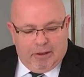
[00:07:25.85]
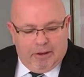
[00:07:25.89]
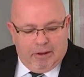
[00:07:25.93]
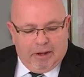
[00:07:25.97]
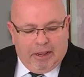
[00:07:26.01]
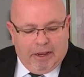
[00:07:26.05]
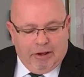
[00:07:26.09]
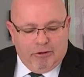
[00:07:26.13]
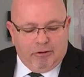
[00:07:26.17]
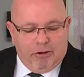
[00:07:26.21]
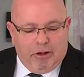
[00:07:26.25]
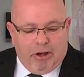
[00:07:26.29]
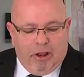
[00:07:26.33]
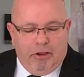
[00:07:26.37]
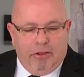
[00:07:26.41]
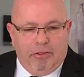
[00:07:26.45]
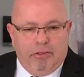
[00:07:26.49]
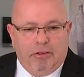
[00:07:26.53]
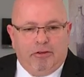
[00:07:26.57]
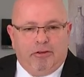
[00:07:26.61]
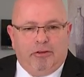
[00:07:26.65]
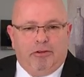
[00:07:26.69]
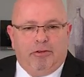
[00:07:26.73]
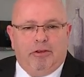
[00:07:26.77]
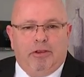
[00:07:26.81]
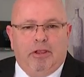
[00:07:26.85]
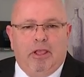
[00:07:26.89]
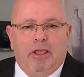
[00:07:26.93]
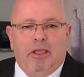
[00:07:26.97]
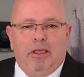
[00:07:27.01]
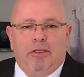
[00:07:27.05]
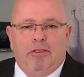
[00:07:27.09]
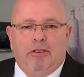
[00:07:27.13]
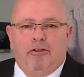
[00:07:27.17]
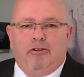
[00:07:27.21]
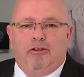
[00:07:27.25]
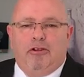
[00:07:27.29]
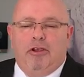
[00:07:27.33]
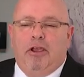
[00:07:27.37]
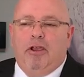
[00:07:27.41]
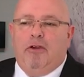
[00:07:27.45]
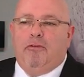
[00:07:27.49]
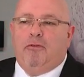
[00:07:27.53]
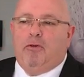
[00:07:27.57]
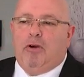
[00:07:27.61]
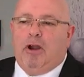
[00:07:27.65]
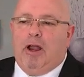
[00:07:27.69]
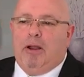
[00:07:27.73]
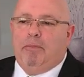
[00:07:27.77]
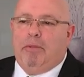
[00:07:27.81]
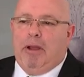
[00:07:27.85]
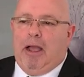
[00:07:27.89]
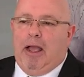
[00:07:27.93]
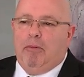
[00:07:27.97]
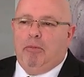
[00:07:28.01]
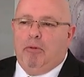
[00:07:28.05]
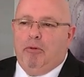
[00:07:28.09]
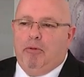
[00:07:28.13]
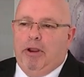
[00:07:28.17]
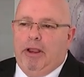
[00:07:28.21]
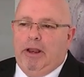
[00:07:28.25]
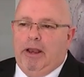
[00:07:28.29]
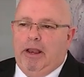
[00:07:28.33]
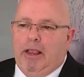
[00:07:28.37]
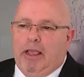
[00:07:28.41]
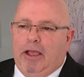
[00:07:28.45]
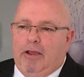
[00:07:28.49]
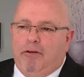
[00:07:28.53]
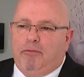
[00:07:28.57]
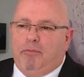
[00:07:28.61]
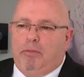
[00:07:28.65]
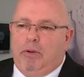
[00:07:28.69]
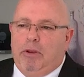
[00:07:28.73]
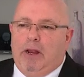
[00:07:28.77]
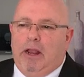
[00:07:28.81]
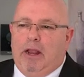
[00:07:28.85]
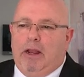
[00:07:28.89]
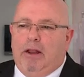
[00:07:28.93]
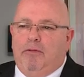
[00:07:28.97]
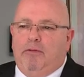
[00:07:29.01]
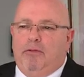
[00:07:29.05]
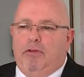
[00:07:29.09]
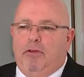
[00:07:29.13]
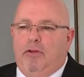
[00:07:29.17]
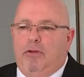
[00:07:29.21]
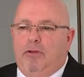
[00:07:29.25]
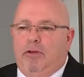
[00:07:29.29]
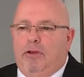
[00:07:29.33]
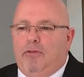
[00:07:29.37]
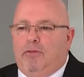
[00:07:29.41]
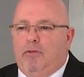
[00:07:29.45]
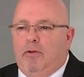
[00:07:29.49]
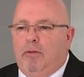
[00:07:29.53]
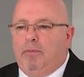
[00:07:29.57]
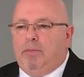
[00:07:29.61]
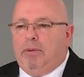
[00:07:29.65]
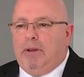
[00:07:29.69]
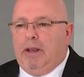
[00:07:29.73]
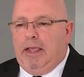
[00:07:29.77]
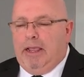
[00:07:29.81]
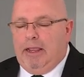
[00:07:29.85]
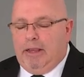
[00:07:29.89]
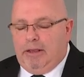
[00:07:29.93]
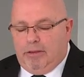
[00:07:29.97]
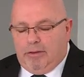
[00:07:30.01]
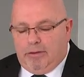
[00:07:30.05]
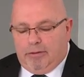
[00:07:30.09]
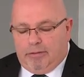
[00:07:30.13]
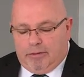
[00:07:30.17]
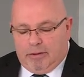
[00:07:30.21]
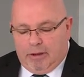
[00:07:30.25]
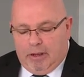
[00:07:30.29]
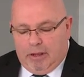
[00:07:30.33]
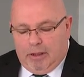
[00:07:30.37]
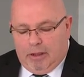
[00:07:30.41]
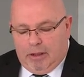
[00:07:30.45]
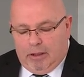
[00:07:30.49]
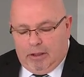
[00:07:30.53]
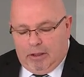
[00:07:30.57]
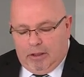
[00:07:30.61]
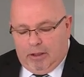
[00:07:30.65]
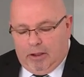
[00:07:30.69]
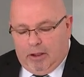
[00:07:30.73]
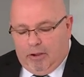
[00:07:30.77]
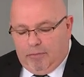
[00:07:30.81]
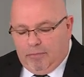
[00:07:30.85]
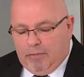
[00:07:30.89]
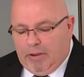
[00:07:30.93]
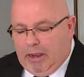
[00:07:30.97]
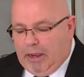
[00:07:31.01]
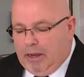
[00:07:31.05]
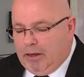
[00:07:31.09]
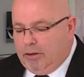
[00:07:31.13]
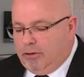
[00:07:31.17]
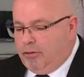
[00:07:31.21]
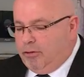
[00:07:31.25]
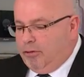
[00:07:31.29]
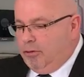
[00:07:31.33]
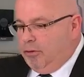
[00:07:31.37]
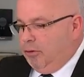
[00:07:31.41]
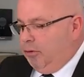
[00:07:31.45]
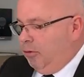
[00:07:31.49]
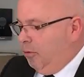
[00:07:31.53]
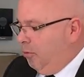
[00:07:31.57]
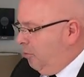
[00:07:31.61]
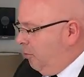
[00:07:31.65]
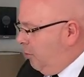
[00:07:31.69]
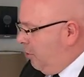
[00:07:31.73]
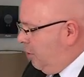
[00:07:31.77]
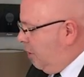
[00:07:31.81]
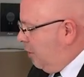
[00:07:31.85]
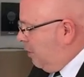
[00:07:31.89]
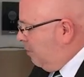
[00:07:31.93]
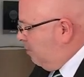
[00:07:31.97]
Now, as you know, this year for our Bible reading, I've put out a few different plans of how to,